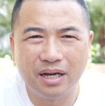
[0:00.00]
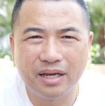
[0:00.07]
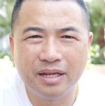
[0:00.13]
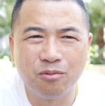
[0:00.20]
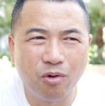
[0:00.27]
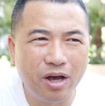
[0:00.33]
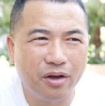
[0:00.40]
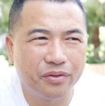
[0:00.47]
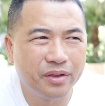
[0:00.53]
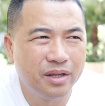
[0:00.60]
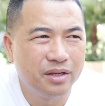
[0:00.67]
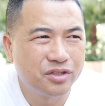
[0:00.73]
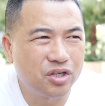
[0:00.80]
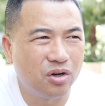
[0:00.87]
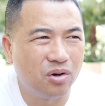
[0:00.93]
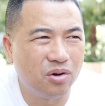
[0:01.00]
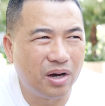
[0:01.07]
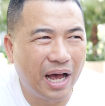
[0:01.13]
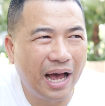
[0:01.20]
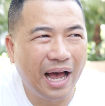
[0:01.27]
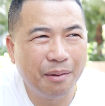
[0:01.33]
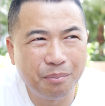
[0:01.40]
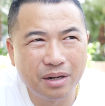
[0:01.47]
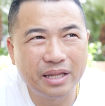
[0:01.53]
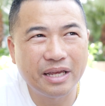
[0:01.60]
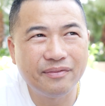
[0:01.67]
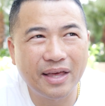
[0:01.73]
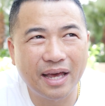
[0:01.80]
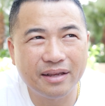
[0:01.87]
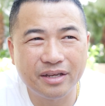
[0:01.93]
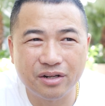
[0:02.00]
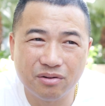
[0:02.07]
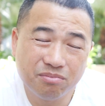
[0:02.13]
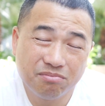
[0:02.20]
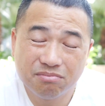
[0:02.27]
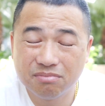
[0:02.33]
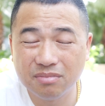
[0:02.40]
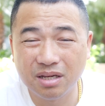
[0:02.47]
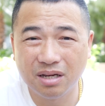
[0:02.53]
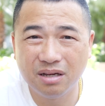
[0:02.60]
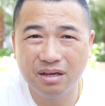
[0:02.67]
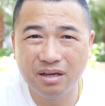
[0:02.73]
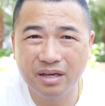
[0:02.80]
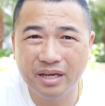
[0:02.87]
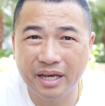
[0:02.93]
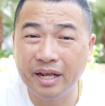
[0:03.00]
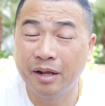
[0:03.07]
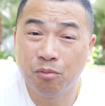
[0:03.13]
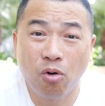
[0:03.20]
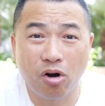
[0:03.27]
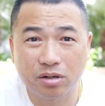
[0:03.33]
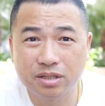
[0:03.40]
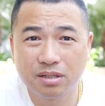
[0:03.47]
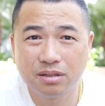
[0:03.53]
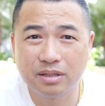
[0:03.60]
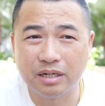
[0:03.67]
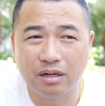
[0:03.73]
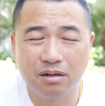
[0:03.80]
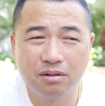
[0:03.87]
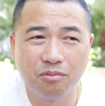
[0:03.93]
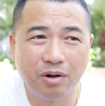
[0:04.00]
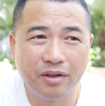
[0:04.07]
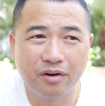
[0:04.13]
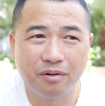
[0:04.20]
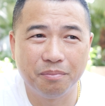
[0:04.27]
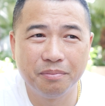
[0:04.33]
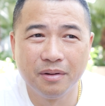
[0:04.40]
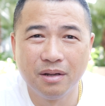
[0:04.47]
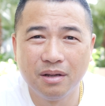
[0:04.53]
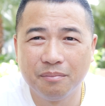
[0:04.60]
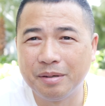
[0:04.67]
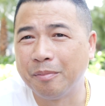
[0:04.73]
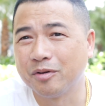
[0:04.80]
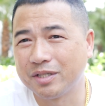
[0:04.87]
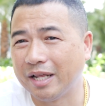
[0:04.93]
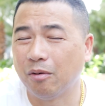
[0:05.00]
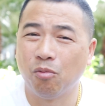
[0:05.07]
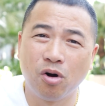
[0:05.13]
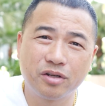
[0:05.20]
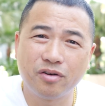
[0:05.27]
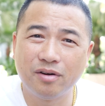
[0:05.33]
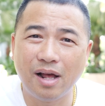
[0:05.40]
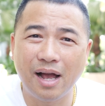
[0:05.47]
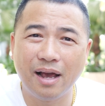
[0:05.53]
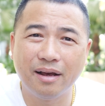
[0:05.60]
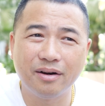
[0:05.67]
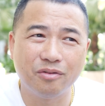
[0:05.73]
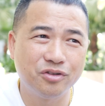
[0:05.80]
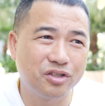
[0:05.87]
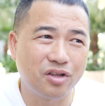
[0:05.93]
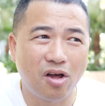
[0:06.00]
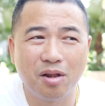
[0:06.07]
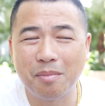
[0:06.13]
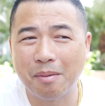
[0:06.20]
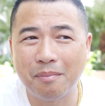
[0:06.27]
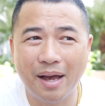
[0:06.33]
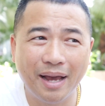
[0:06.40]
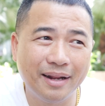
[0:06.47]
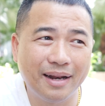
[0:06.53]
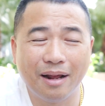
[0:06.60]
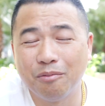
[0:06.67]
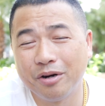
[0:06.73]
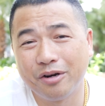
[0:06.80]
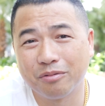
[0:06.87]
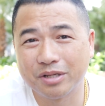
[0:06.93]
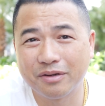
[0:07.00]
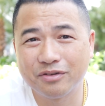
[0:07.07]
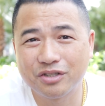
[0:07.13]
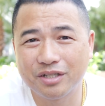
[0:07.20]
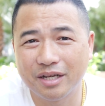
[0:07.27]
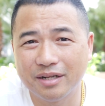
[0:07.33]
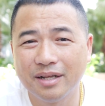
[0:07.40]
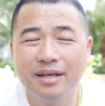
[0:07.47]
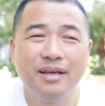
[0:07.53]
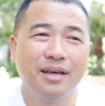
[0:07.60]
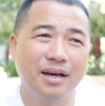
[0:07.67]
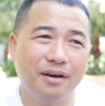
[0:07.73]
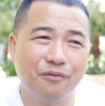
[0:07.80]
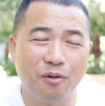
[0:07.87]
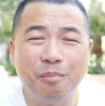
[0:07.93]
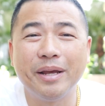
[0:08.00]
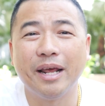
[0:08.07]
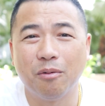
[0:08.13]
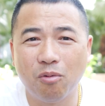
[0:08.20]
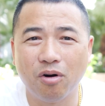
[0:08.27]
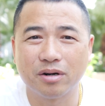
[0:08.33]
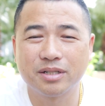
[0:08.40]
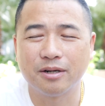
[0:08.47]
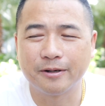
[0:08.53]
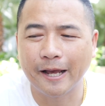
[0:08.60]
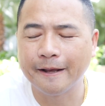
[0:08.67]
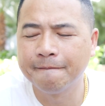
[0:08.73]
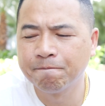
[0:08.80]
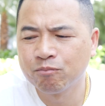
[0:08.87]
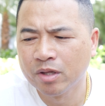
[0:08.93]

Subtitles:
in wealth. So I believe that, it worked, whether people said it worked or not, it was just all in my mind, I really don't give a shit. For me, it worked, okay?